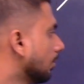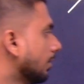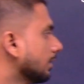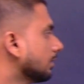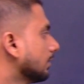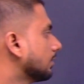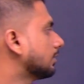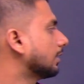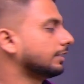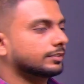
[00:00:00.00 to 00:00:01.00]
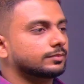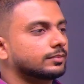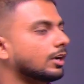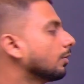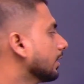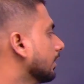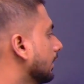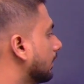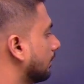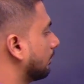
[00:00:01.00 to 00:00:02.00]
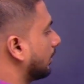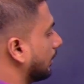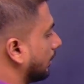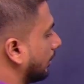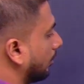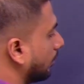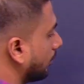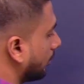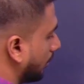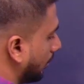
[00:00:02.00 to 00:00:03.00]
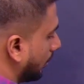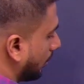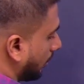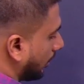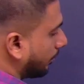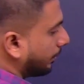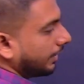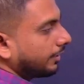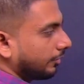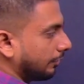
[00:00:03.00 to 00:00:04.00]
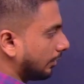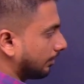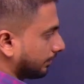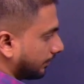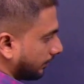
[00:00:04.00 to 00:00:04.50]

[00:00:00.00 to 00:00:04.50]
what is this set? How can I convert it into a builder form?